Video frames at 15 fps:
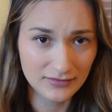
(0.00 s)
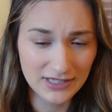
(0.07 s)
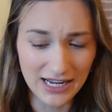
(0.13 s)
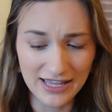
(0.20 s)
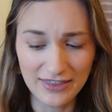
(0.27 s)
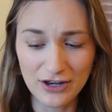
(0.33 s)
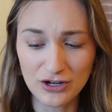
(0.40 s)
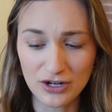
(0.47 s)

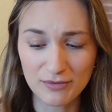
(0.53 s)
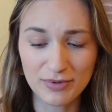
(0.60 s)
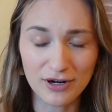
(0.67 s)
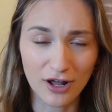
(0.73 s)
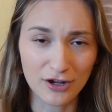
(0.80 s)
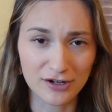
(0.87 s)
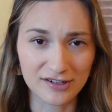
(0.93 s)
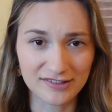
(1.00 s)
And then you can put
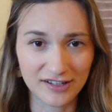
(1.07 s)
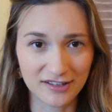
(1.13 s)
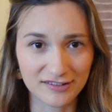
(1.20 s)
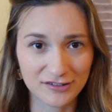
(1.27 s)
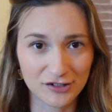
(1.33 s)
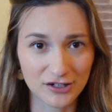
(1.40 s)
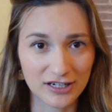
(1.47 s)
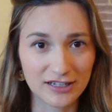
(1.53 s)
all your
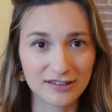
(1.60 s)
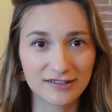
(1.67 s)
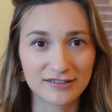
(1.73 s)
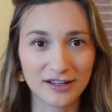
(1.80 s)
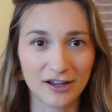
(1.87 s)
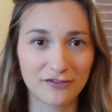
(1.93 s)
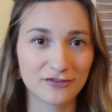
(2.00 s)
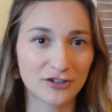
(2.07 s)
sunscreen
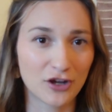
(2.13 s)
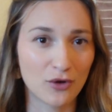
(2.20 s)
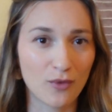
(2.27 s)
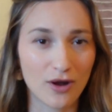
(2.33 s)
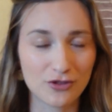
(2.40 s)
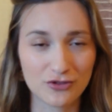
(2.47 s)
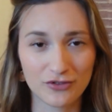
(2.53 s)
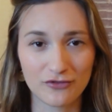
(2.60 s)
stuff to go
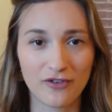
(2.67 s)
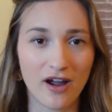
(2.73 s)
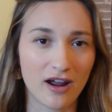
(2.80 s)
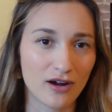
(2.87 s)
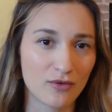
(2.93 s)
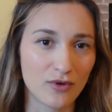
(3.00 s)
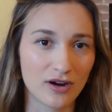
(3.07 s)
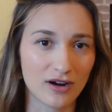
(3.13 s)
watch the
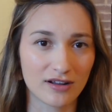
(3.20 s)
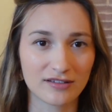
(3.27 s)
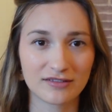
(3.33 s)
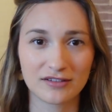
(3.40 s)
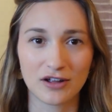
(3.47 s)
fireworks,